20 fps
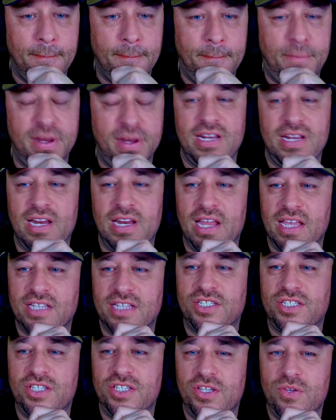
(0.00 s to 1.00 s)
But
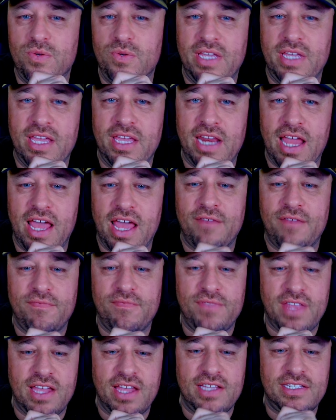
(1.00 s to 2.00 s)
unless you get out
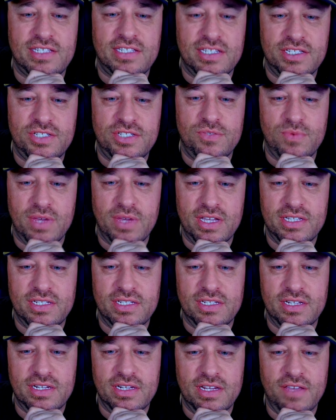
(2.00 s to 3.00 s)
of that
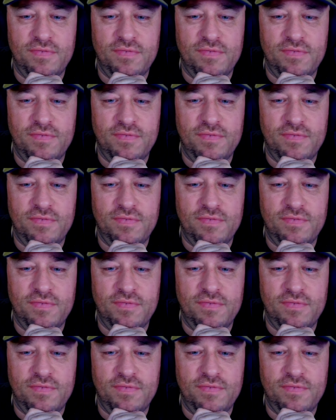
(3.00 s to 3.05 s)
situation,